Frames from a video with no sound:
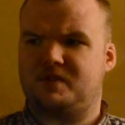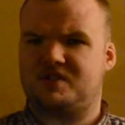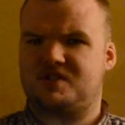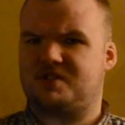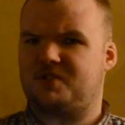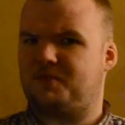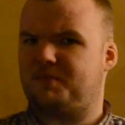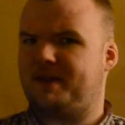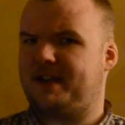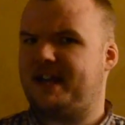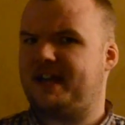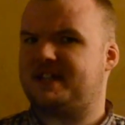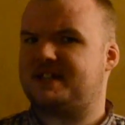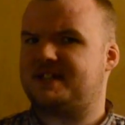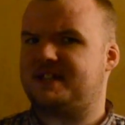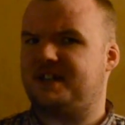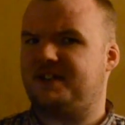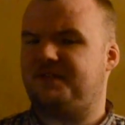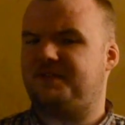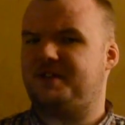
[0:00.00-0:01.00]
So my next
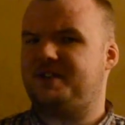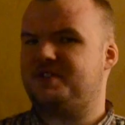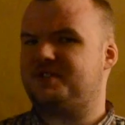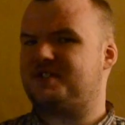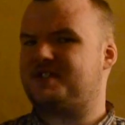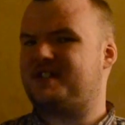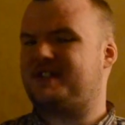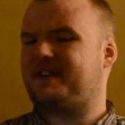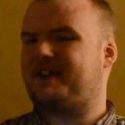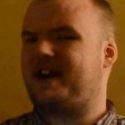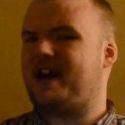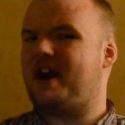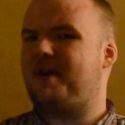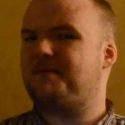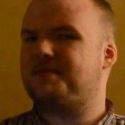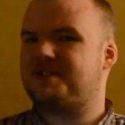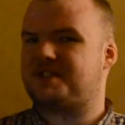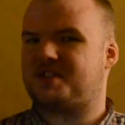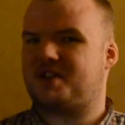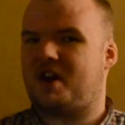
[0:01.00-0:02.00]
set of videos is like
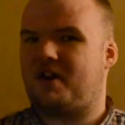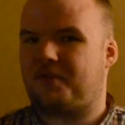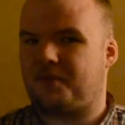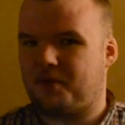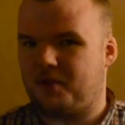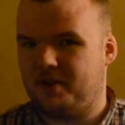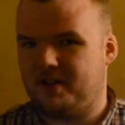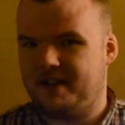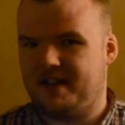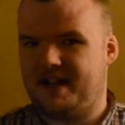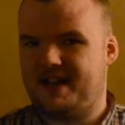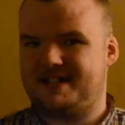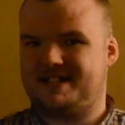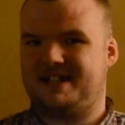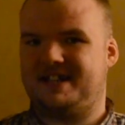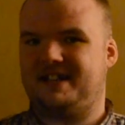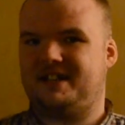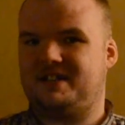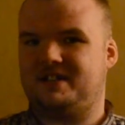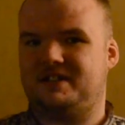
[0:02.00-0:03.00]
common software that I
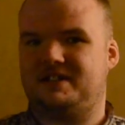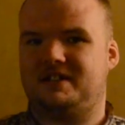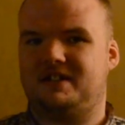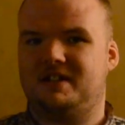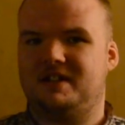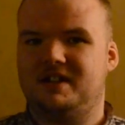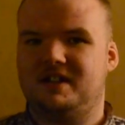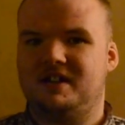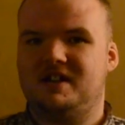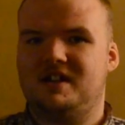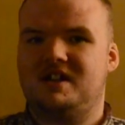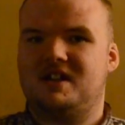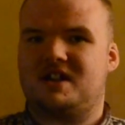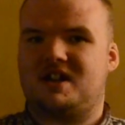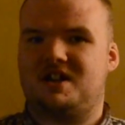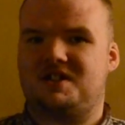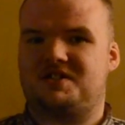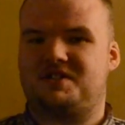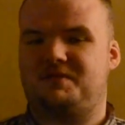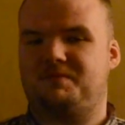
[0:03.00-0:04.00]
take to
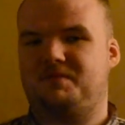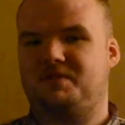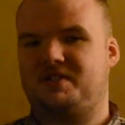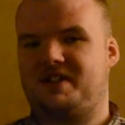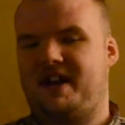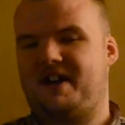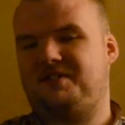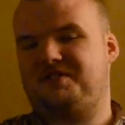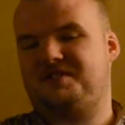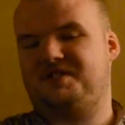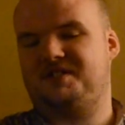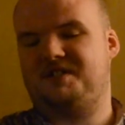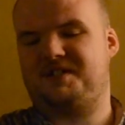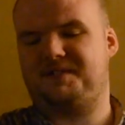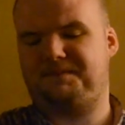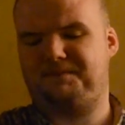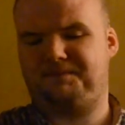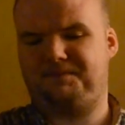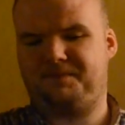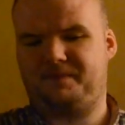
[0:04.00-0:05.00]
customers' houses.
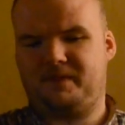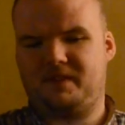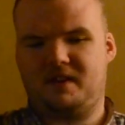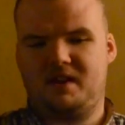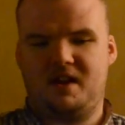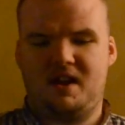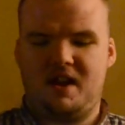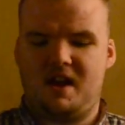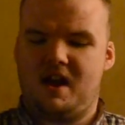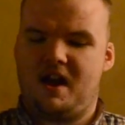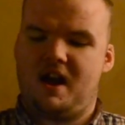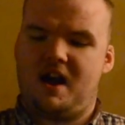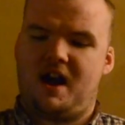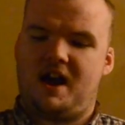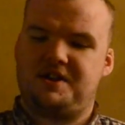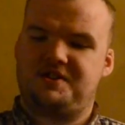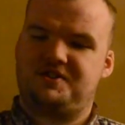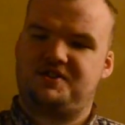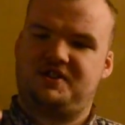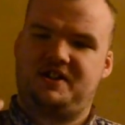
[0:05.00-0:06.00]

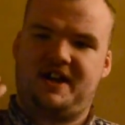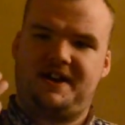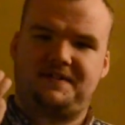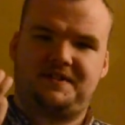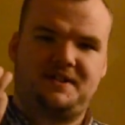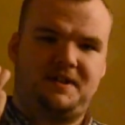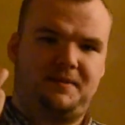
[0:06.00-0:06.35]
I usually have